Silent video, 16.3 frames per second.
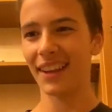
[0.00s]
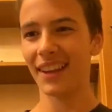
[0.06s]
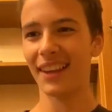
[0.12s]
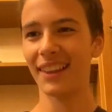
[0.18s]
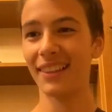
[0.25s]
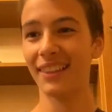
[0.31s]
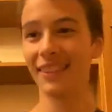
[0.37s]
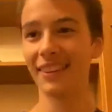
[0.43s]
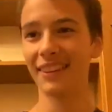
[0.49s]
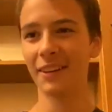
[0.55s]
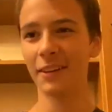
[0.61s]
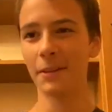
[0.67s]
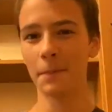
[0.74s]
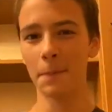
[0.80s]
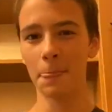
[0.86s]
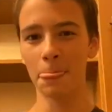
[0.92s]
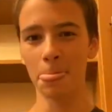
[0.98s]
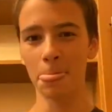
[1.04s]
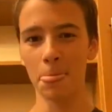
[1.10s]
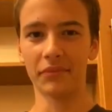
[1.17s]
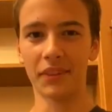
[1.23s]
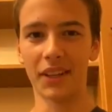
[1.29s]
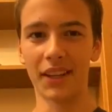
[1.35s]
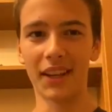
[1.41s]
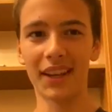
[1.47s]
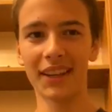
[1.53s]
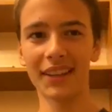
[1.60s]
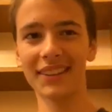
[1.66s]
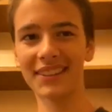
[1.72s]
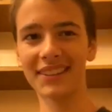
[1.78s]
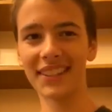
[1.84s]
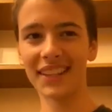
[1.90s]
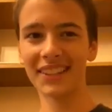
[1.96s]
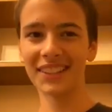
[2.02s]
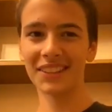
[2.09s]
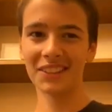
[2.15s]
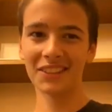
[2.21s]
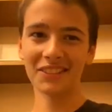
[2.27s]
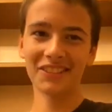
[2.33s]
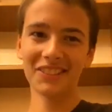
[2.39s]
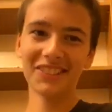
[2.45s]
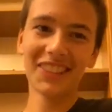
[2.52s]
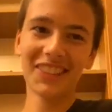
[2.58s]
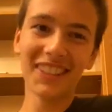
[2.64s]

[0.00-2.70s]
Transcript: and I decided to